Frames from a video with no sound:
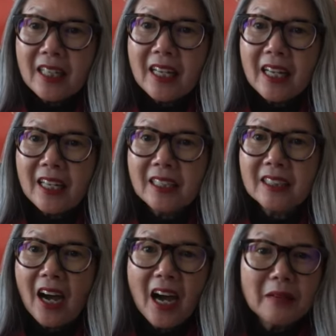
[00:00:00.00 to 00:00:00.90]
and
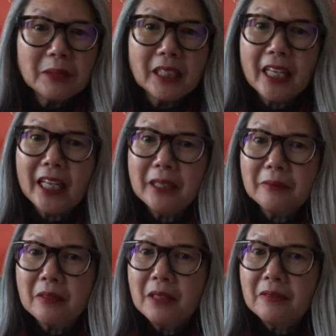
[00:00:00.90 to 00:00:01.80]
I
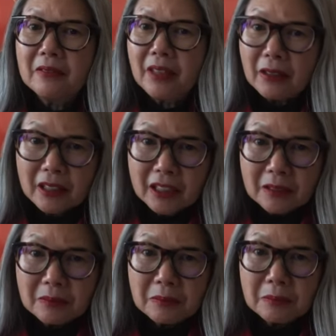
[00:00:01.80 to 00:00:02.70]
became
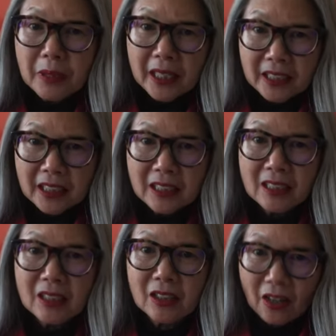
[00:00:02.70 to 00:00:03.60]
very penny
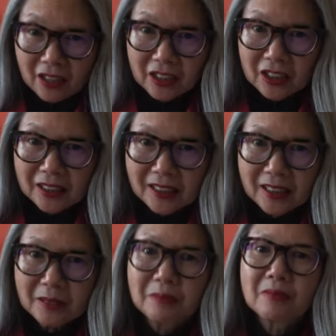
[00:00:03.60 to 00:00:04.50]

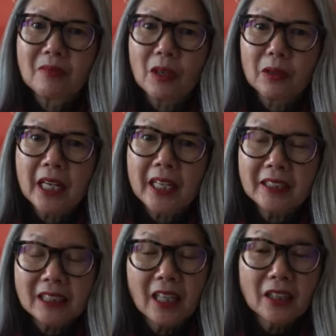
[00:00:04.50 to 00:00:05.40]
conscious.
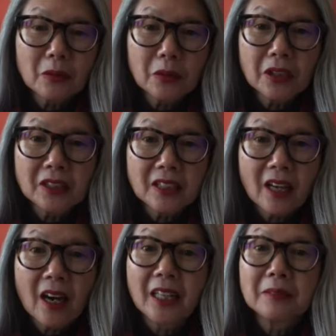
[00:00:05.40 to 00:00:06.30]
Okay, in other words,
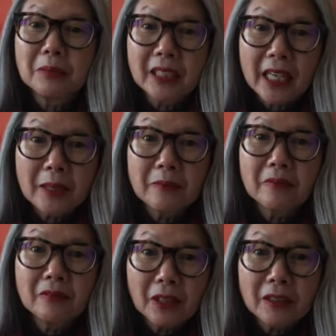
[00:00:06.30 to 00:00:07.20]
I became
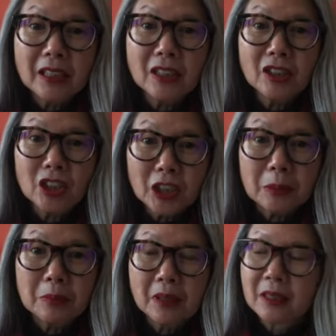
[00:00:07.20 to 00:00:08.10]
very
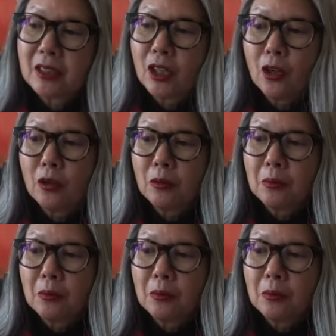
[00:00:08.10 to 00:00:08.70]
cheap. So